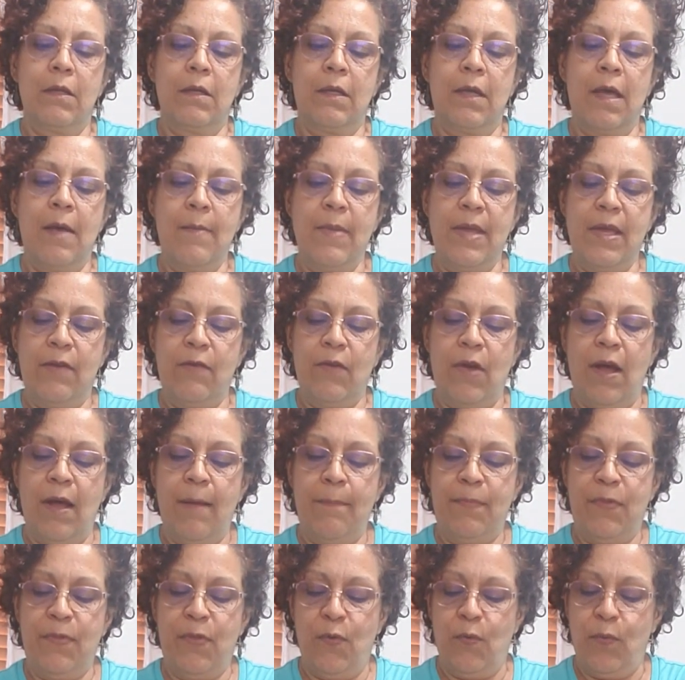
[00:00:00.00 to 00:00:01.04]
Coming
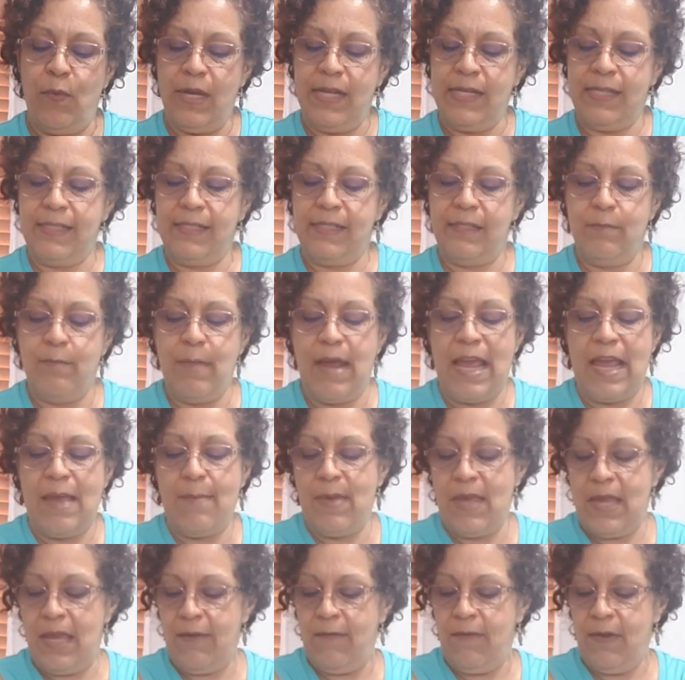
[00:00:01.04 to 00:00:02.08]
up the wrist,
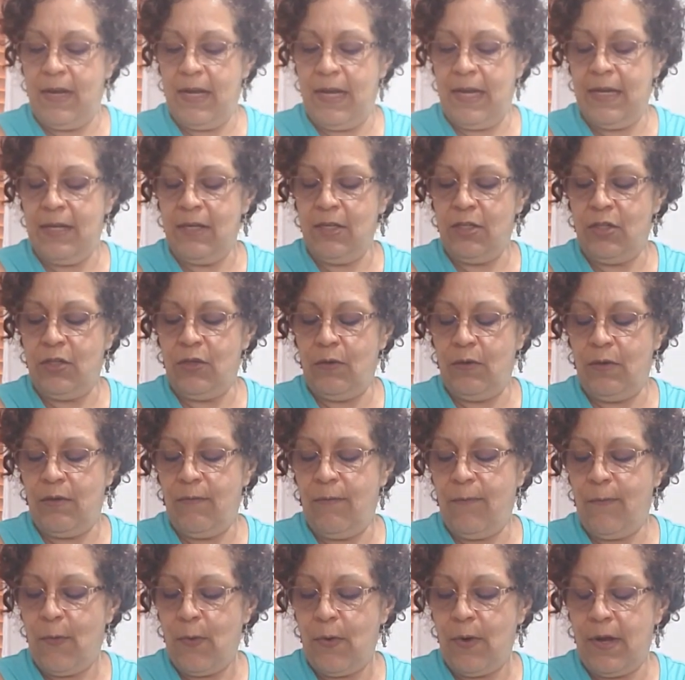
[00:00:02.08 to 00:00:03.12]
maybe even into the
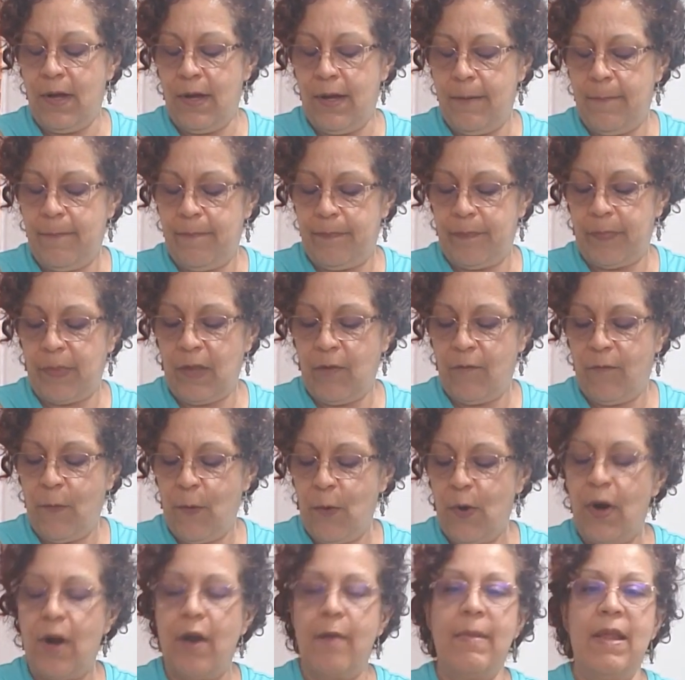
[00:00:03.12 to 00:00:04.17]

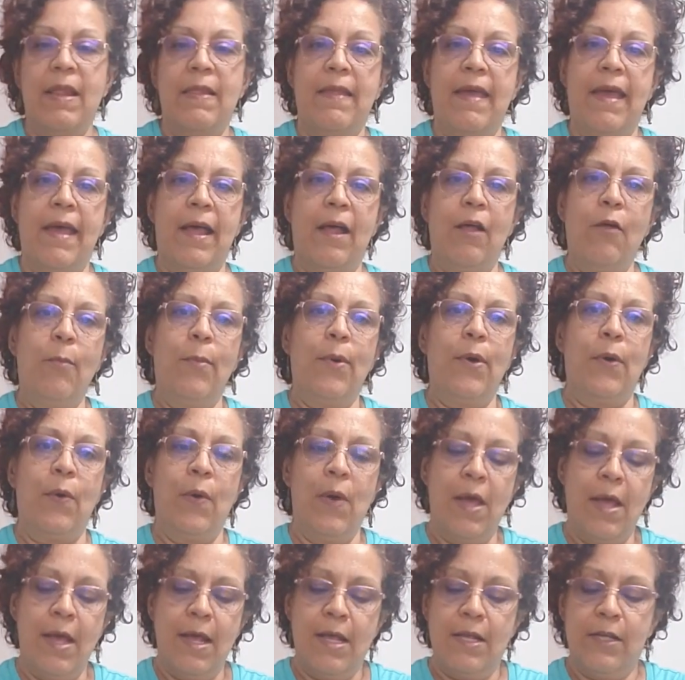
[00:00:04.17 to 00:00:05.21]
forearm and the
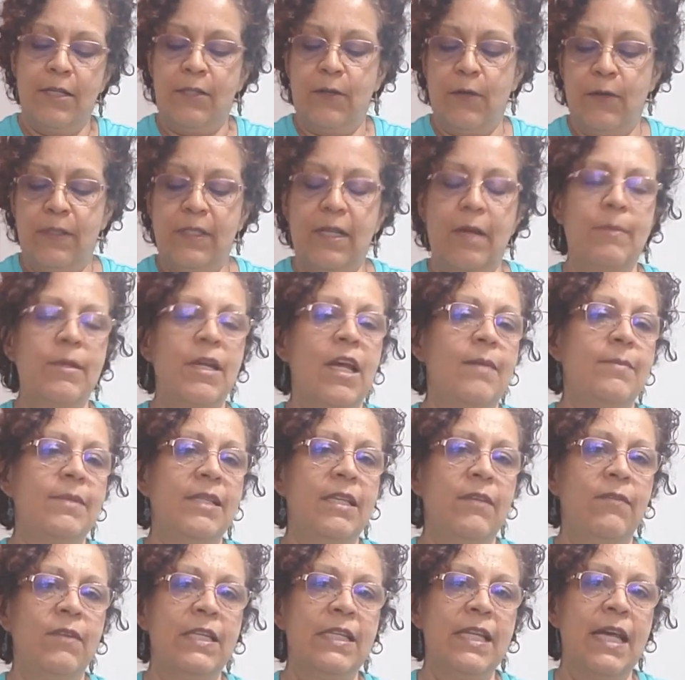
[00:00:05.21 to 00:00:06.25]
elbow. So
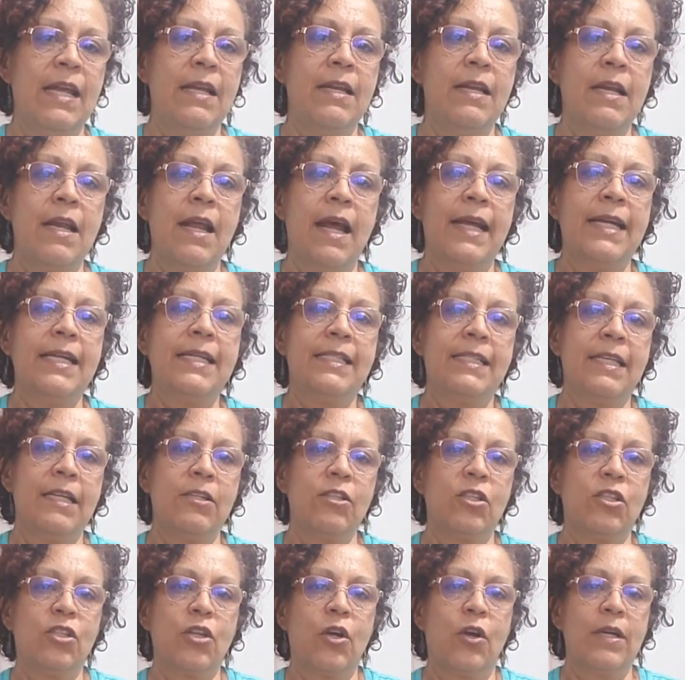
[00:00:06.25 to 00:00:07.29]
sometimes even tendonitis
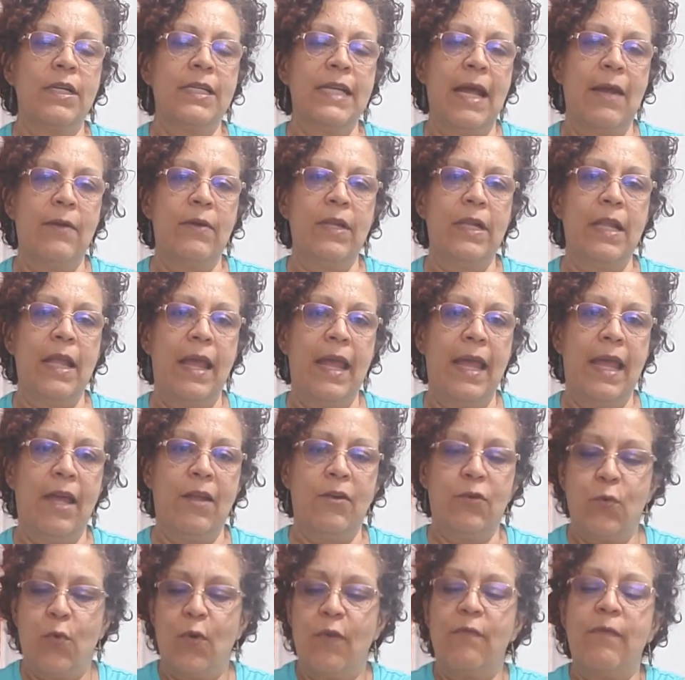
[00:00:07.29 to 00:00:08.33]
can start down in the
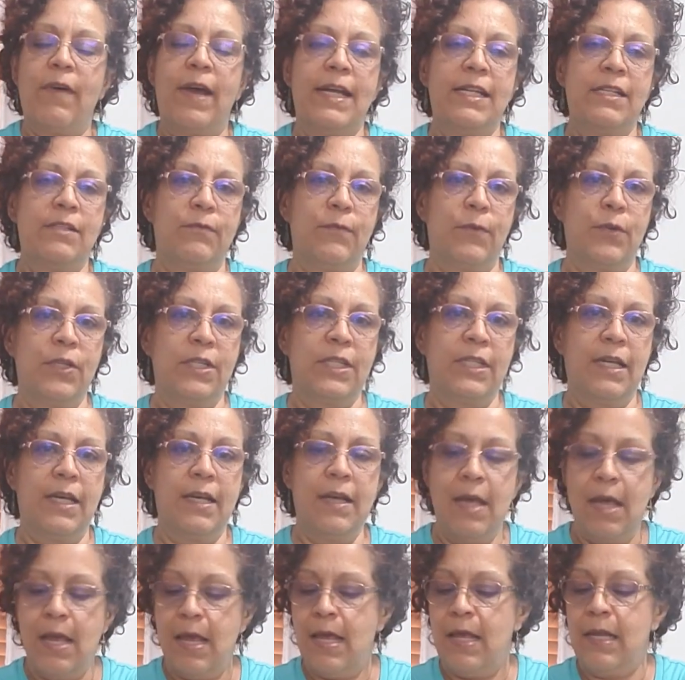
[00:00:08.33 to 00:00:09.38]
hand or vice
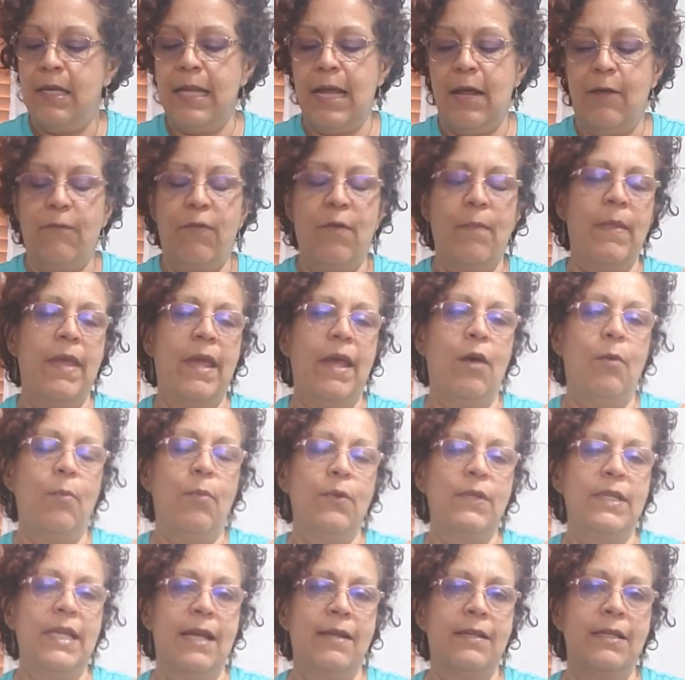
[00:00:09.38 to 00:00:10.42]
versa, down from the
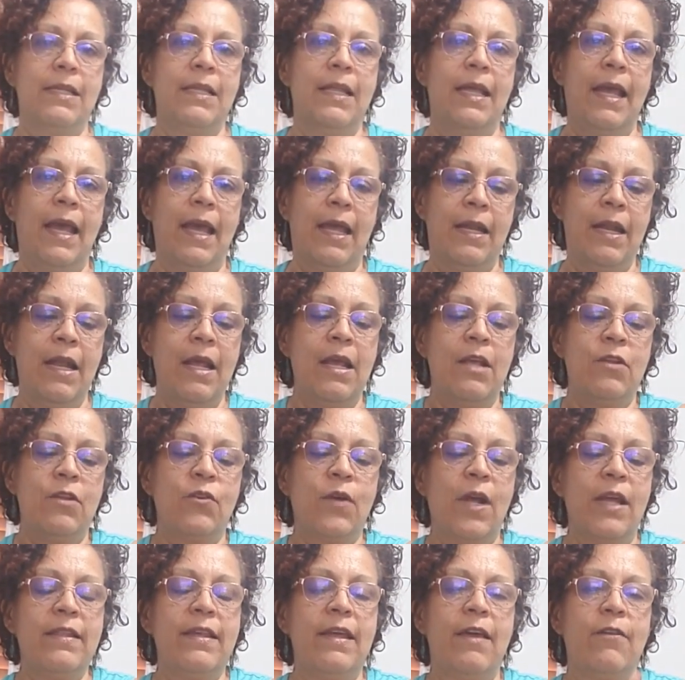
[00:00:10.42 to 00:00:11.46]
elbow down to the hand.
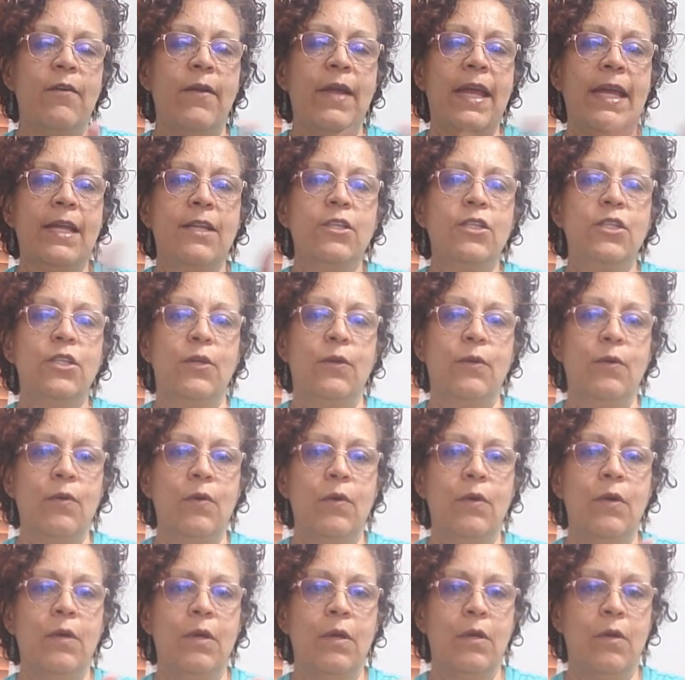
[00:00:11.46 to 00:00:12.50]
Try the other hand too.
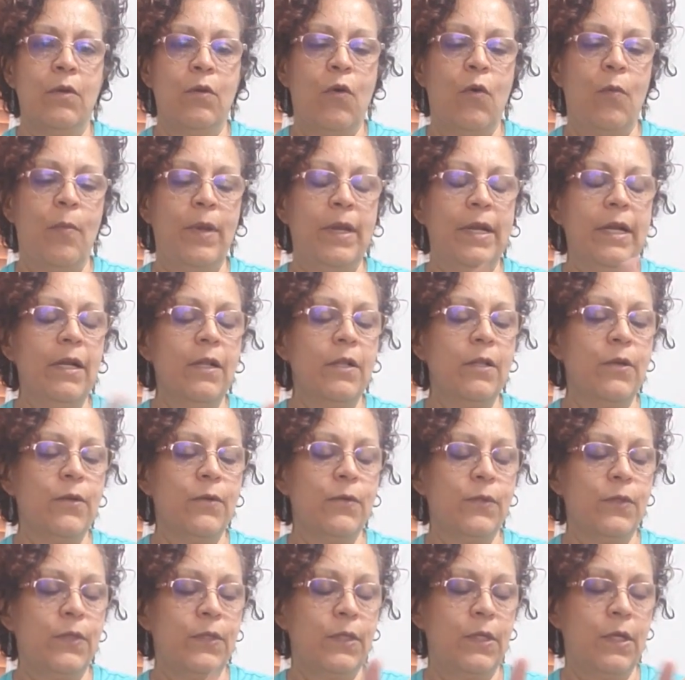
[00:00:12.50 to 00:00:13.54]
Open and
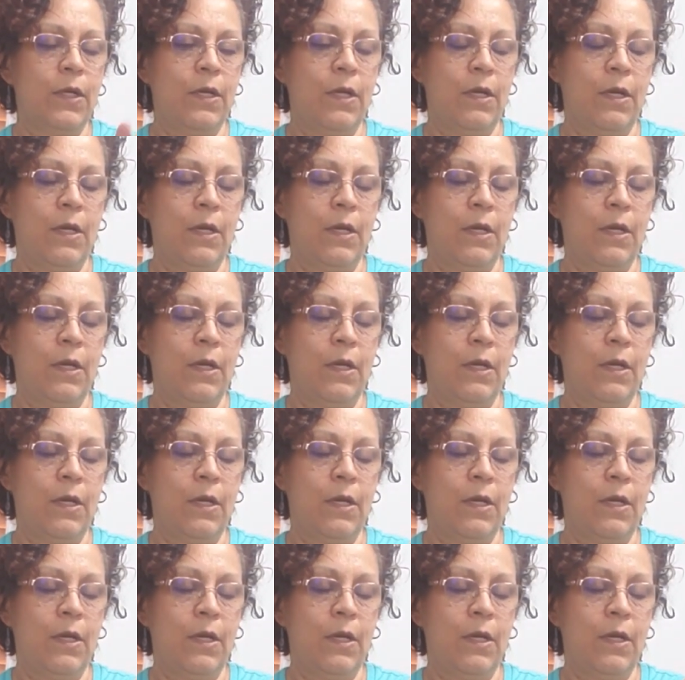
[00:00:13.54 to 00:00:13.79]
close.